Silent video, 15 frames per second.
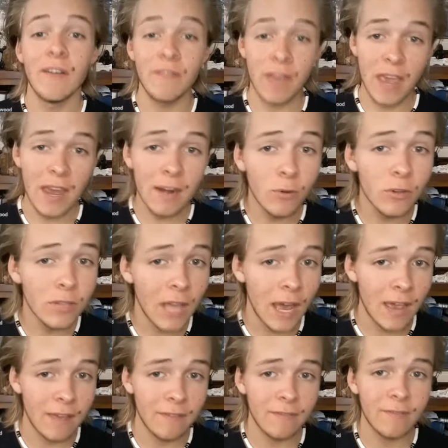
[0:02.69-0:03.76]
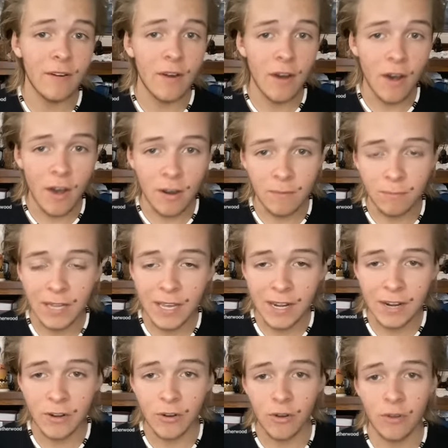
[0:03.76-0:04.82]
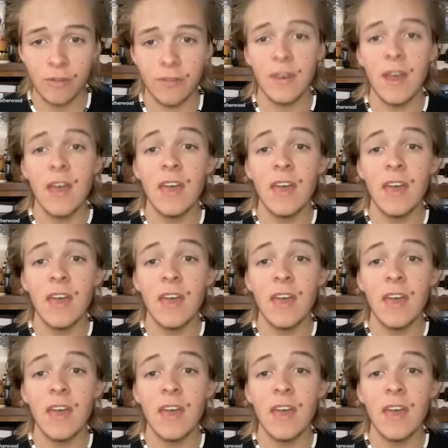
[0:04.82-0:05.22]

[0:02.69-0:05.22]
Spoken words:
of animal life on planet Earth?